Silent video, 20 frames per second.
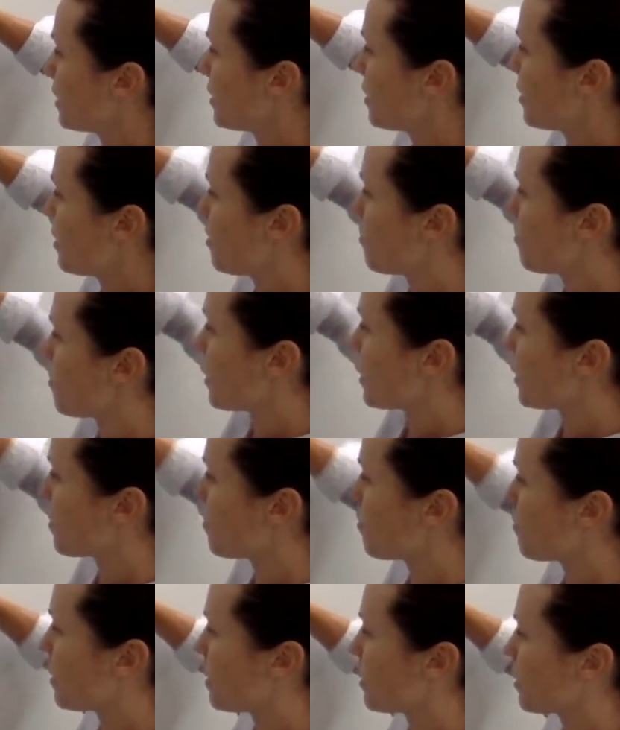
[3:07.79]
to then make a
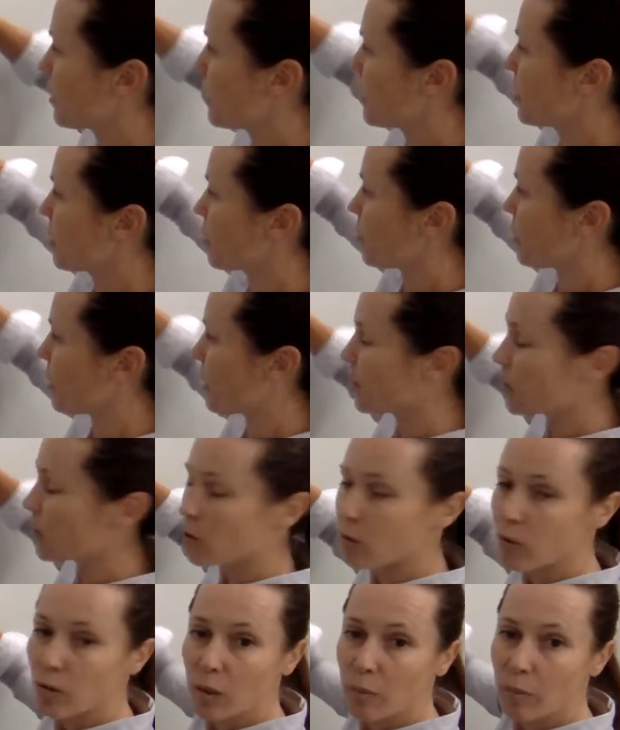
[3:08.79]
mark in the ground at
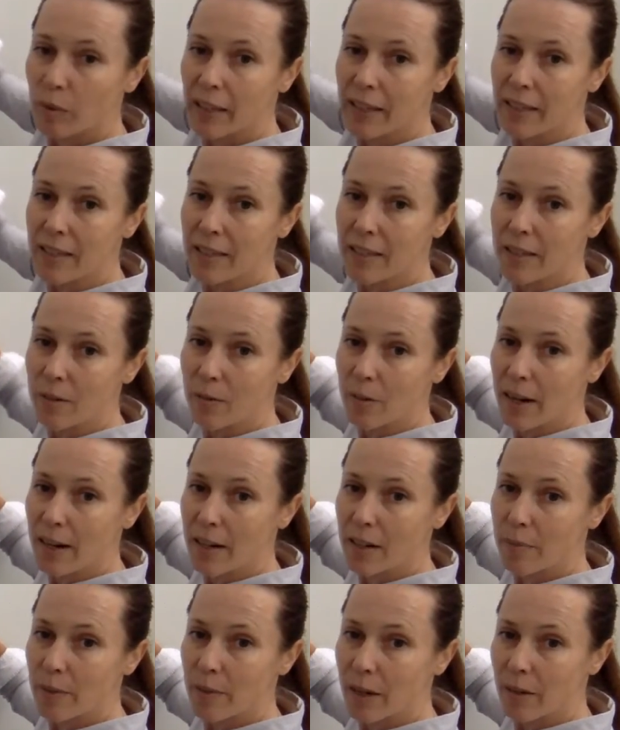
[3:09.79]
all the places around
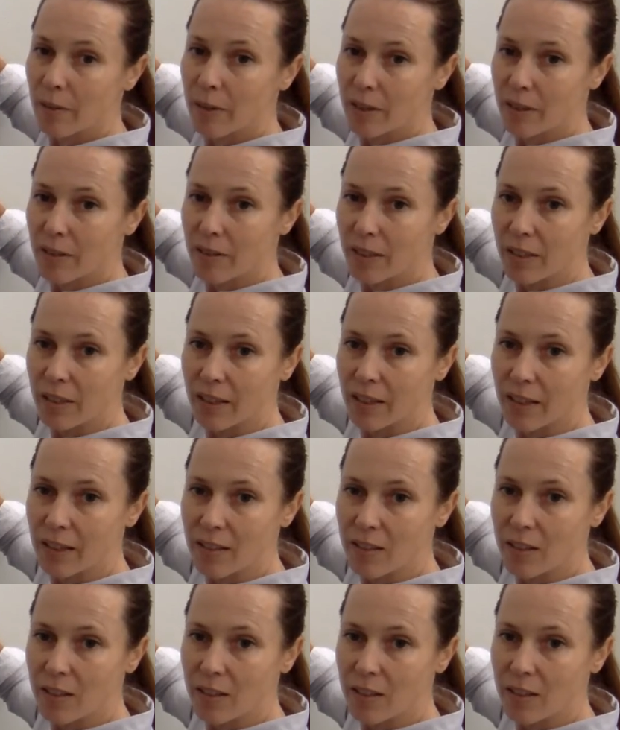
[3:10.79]
about where you think it needs